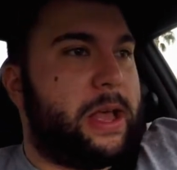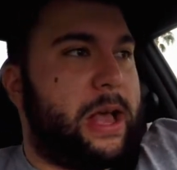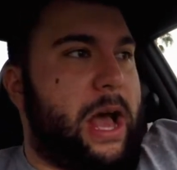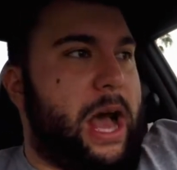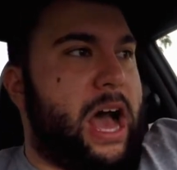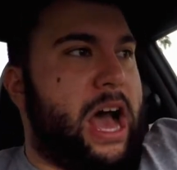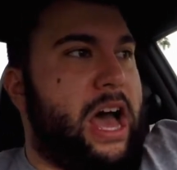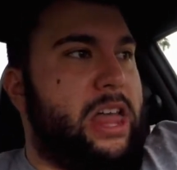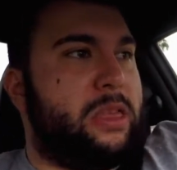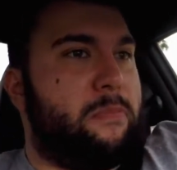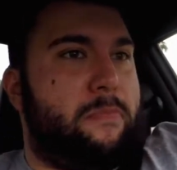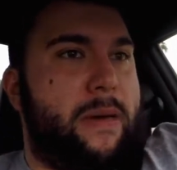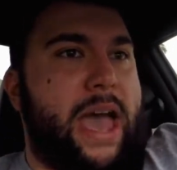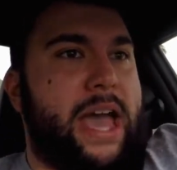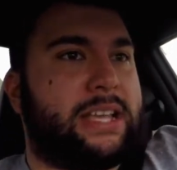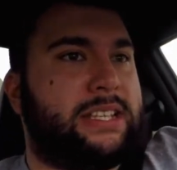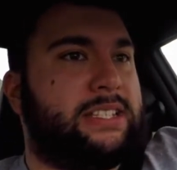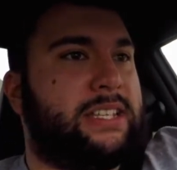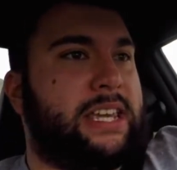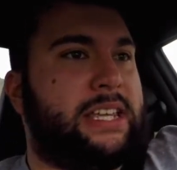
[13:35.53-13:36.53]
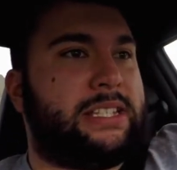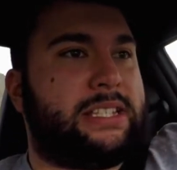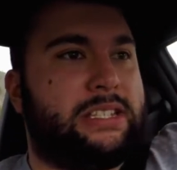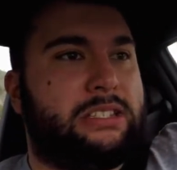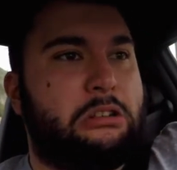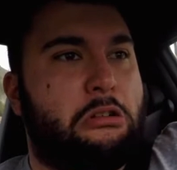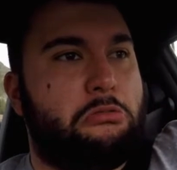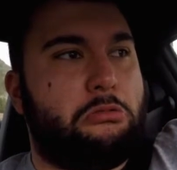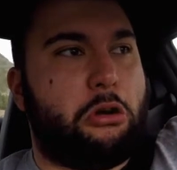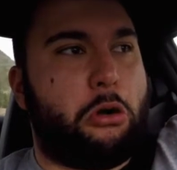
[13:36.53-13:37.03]
The back seats
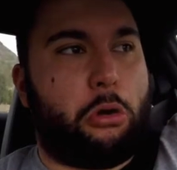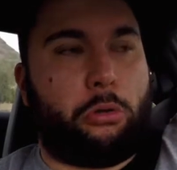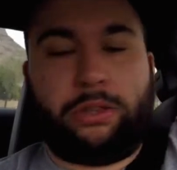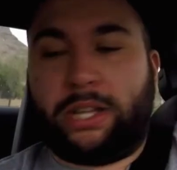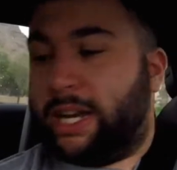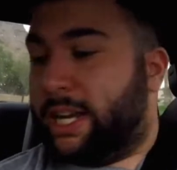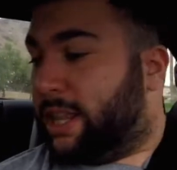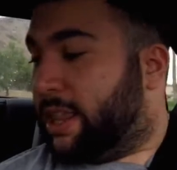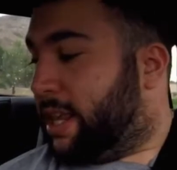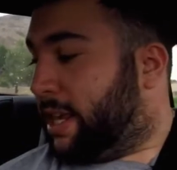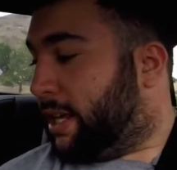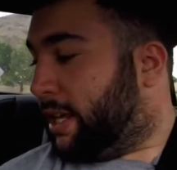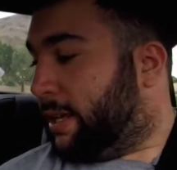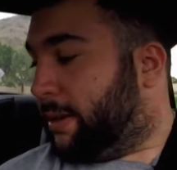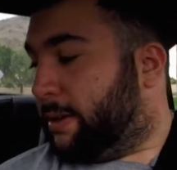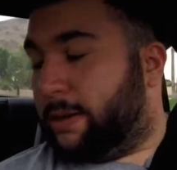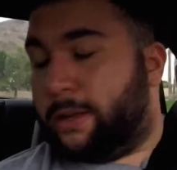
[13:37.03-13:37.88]
don't hold anything.